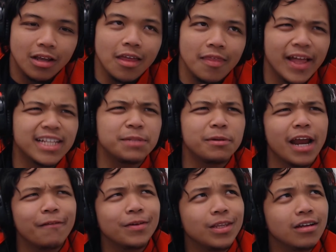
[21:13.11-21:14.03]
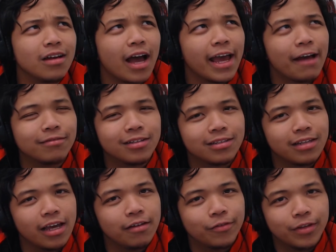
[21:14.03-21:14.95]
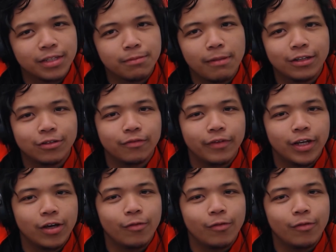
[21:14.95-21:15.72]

that's about everything I have to say for this milestone video.